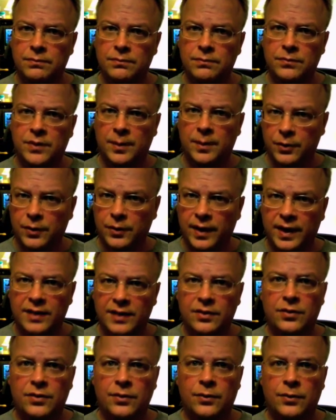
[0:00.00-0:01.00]

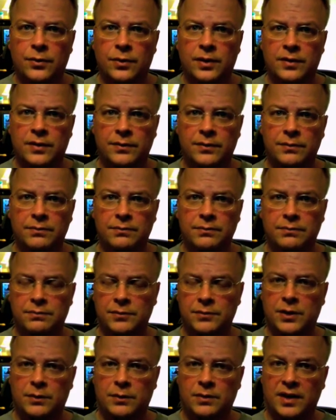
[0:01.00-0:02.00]
Democrats or
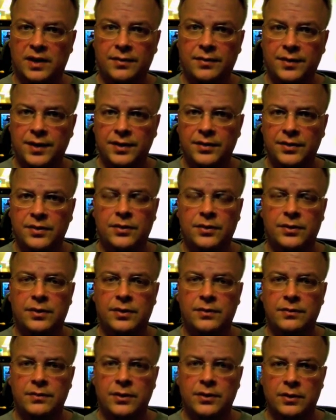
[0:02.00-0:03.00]
leftists
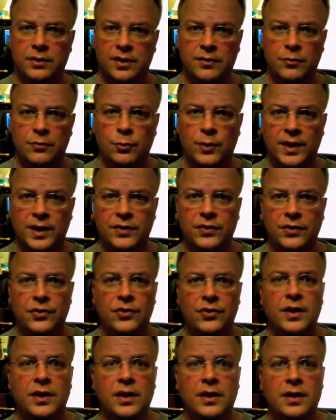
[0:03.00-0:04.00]
or
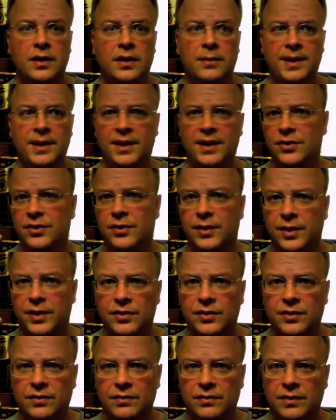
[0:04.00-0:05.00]
left-wingers, because there
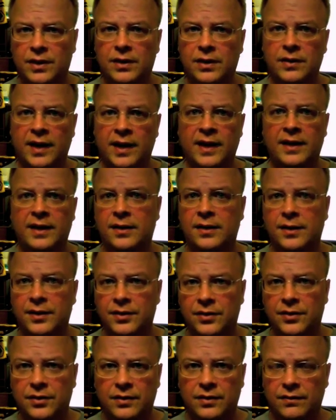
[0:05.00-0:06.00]
is. They're
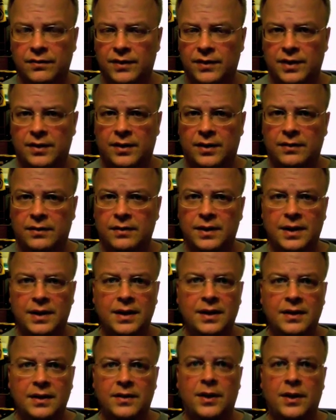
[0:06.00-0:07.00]
anarchists. They don't
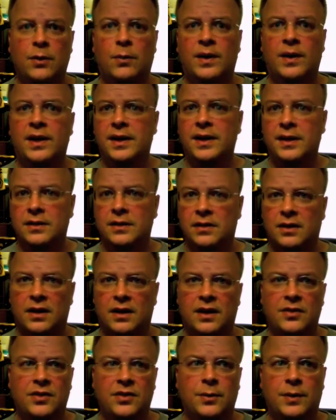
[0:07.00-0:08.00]
want any
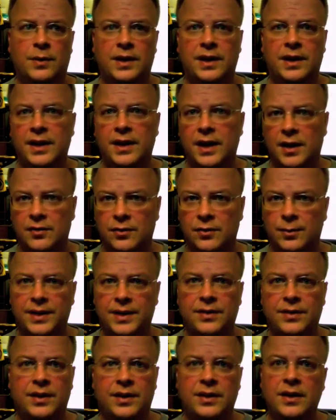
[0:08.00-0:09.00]
laws, they don't want any
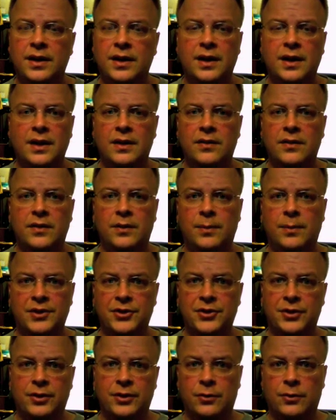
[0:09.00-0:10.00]
government, and they're a
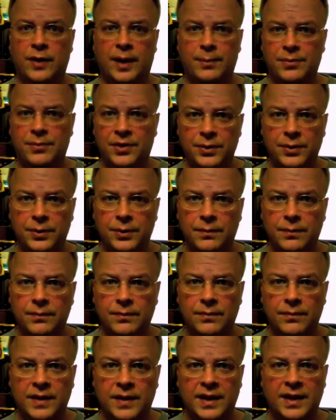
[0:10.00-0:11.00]
bunch of crap too.
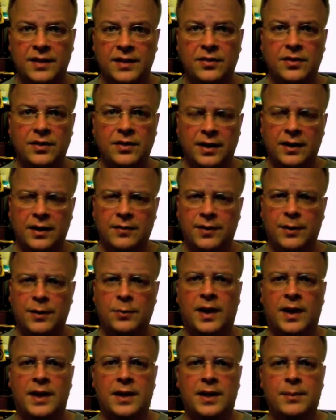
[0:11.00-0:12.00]
And that's kind of
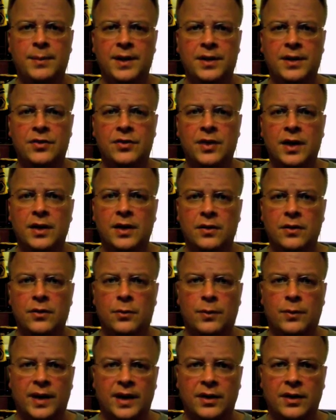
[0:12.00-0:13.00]
ironic, because the
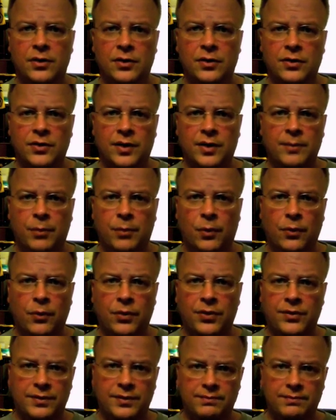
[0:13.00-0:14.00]
radicals on
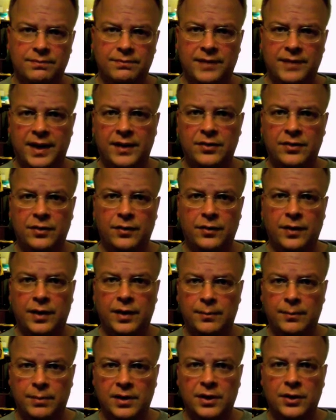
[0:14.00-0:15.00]
both ends of
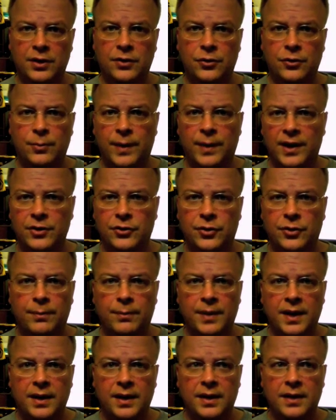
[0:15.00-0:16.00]
the political spectrum
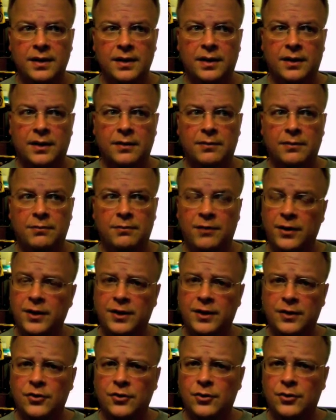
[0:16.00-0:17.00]
are very
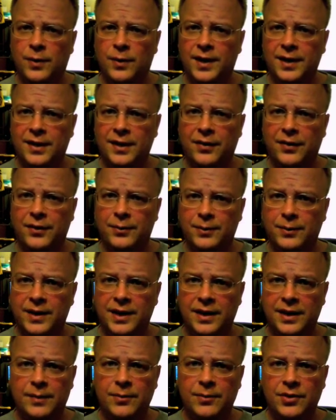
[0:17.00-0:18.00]
close to one another when
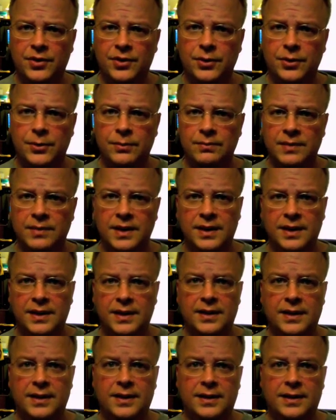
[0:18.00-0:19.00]
it comes to
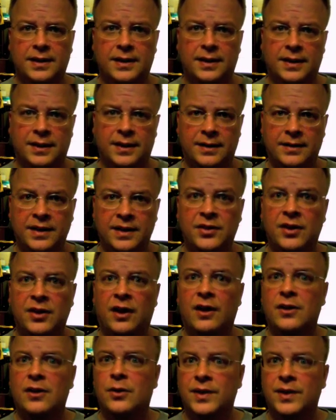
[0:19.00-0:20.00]

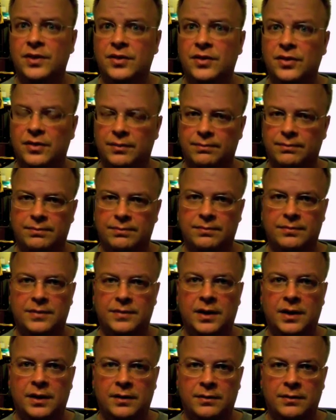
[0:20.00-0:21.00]
intolerance
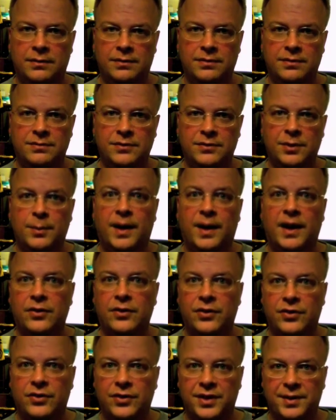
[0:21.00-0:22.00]
of
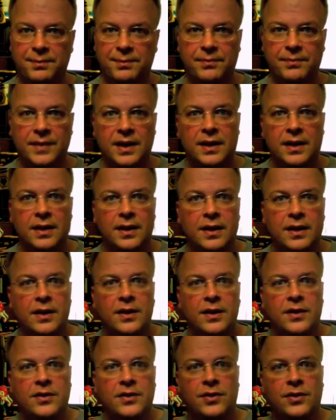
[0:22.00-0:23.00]
democracy.
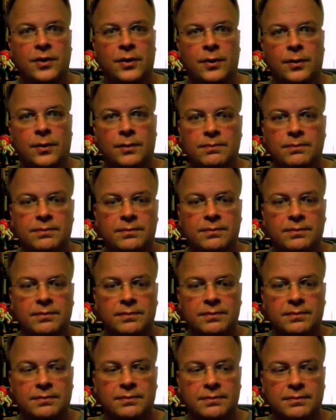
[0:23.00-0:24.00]
So,
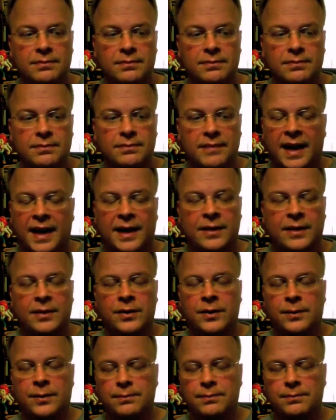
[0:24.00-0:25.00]
I don't
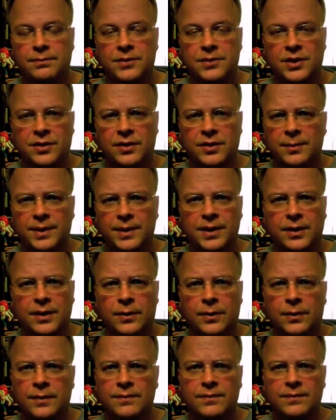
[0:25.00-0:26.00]
know. Just let me
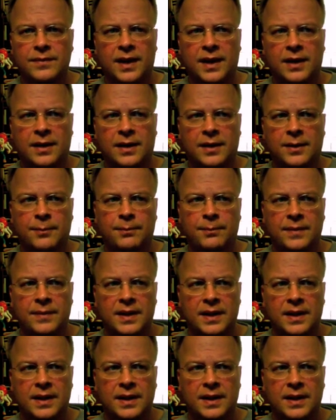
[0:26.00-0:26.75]
know. I'm